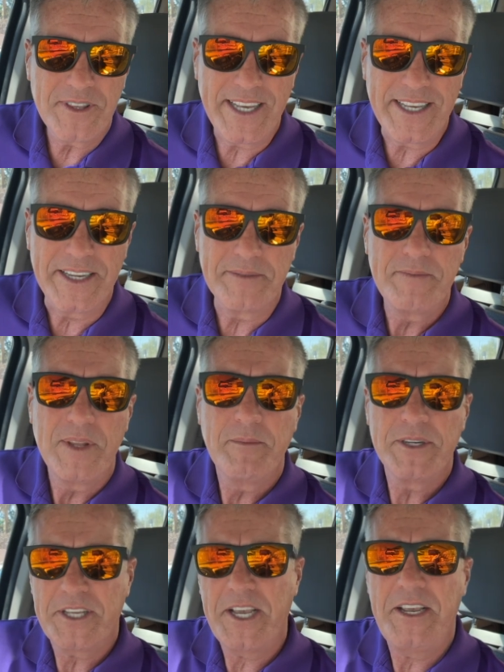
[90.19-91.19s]
thinking,
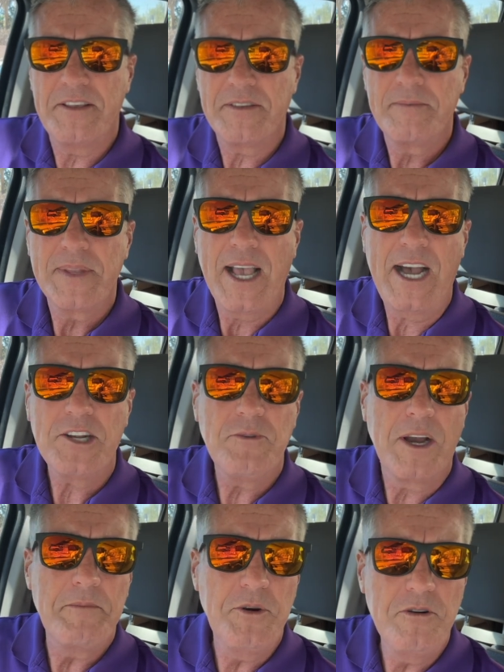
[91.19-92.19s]
but Keith, how do
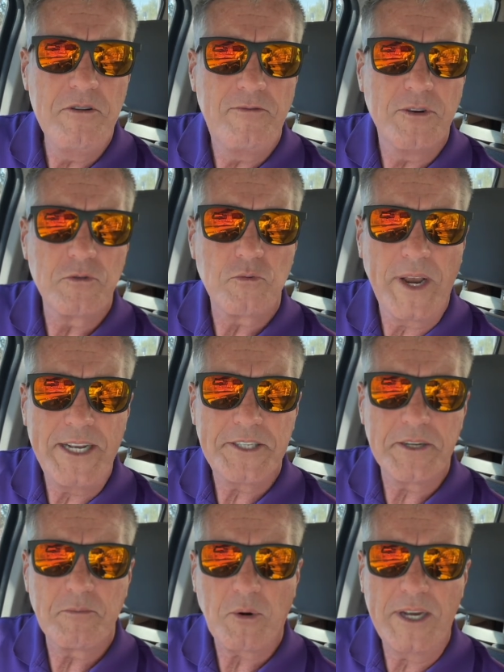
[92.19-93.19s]
I move when
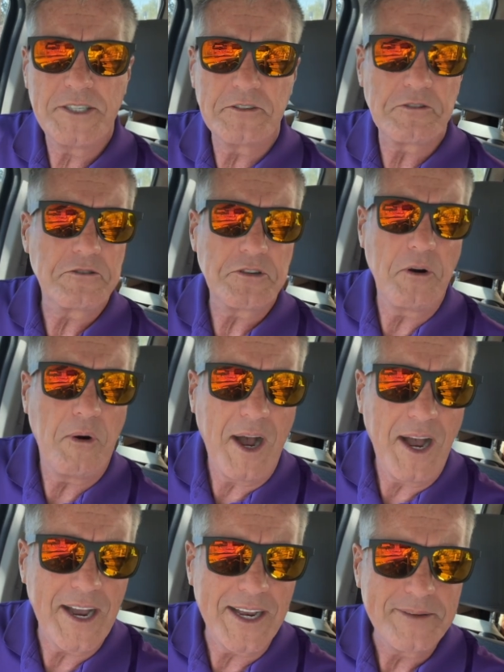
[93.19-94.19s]
rates and prices are so
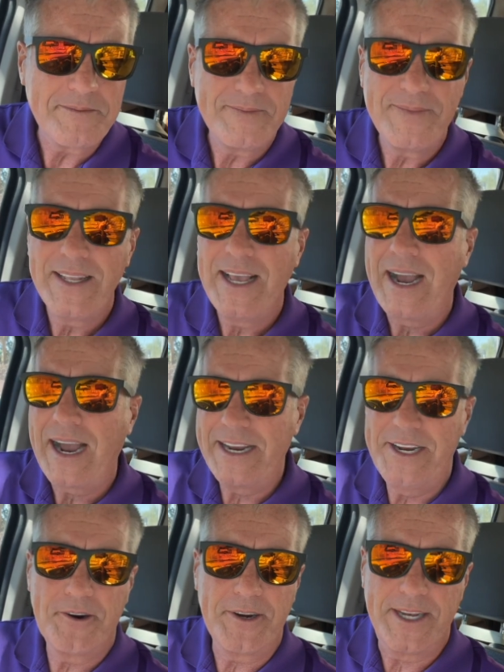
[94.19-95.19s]
high? I
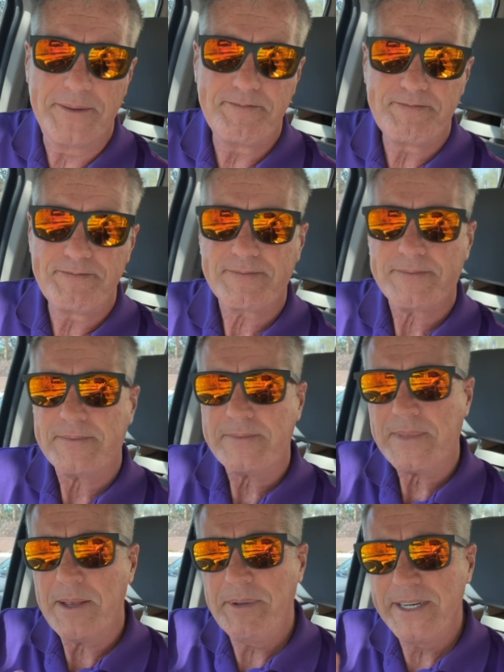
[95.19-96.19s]
hear you.
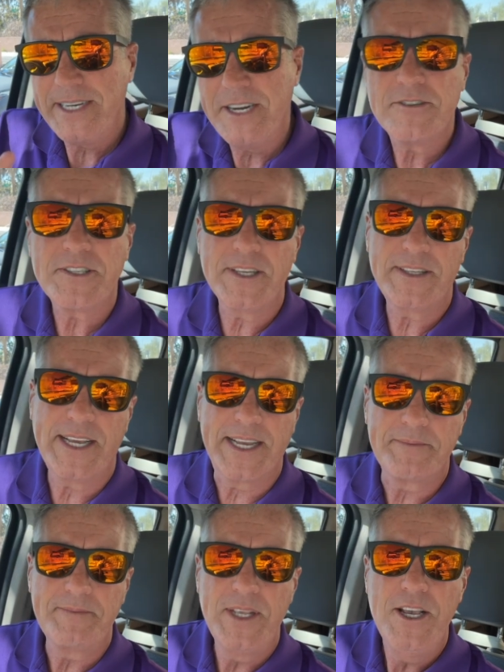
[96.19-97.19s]
But here's the
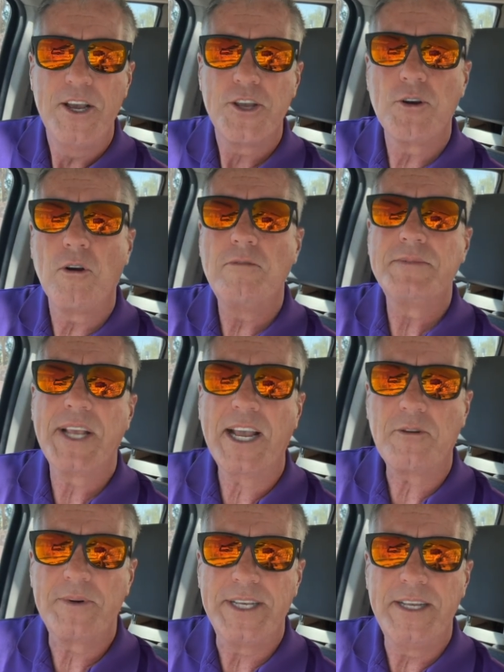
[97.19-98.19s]
thing. Your home's
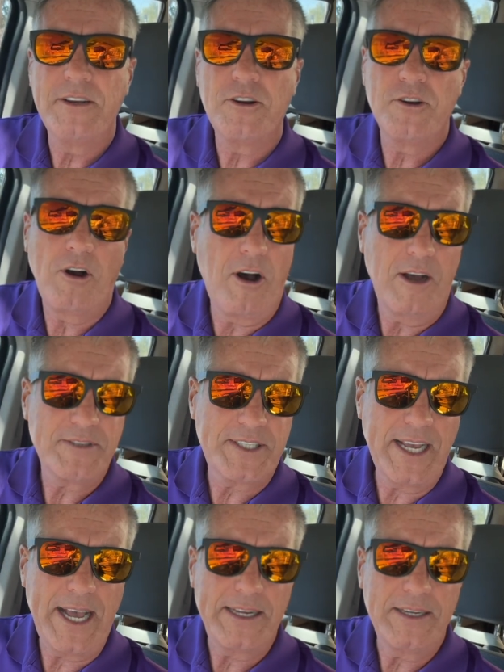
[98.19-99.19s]
equity could
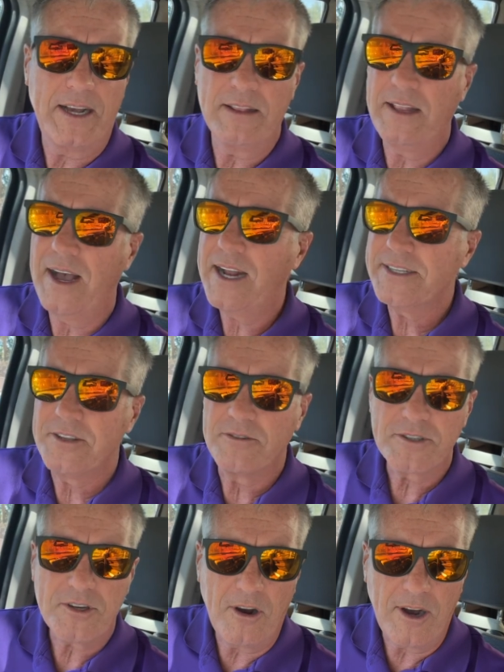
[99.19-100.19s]
offset a lot of
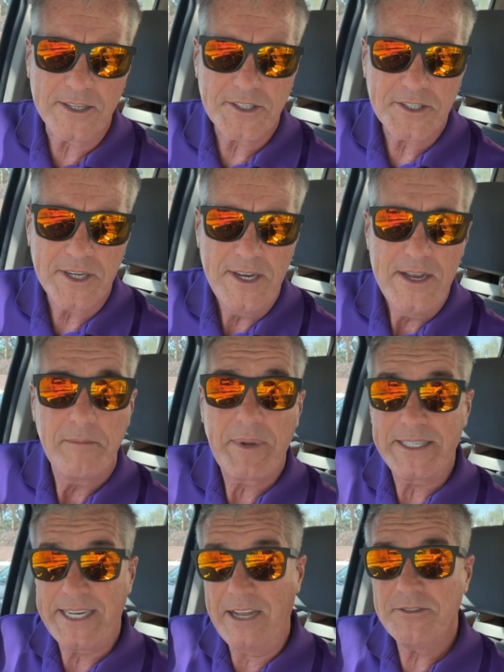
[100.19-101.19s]
those costs.
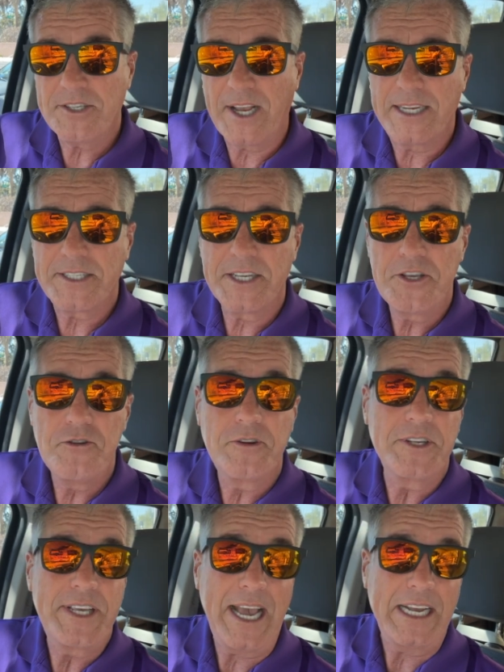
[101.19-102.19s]
By downsizing, you
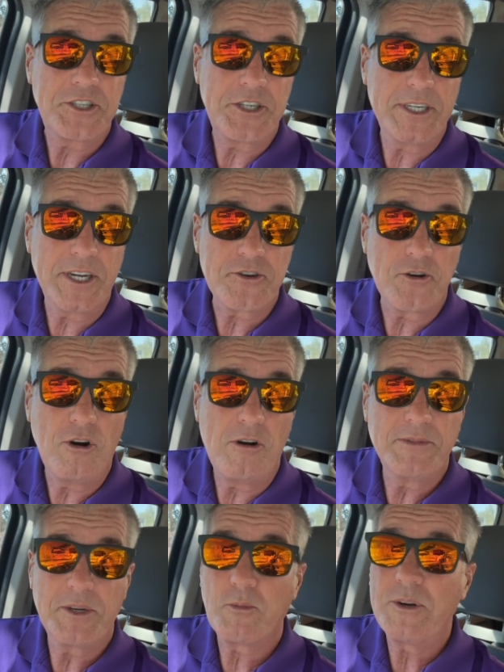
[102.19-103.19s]
could cash in on your
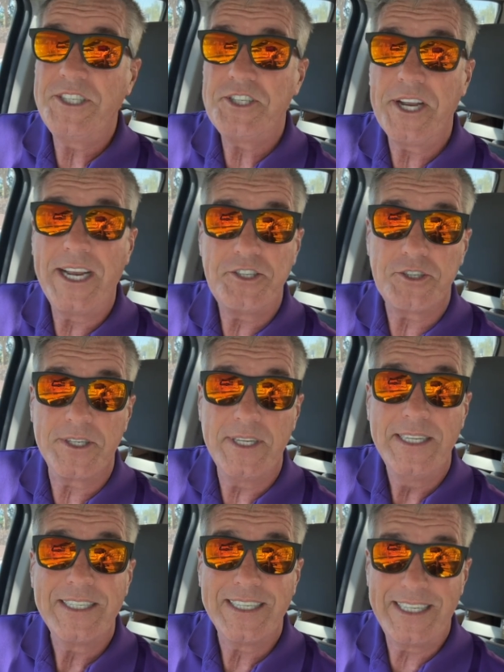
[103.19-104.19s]
home's appreciation
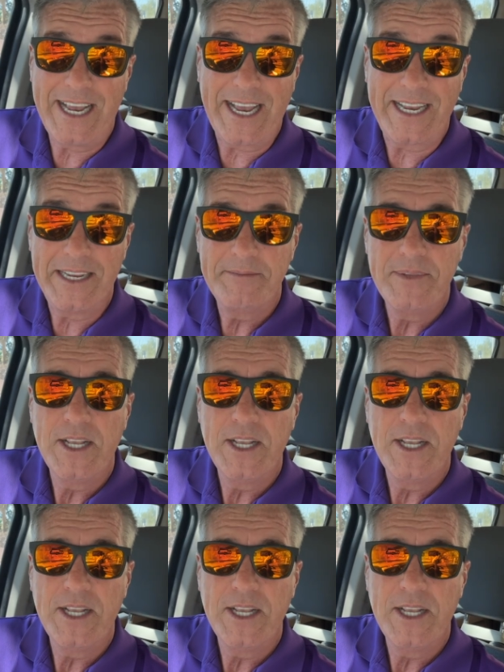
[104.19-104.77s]
today,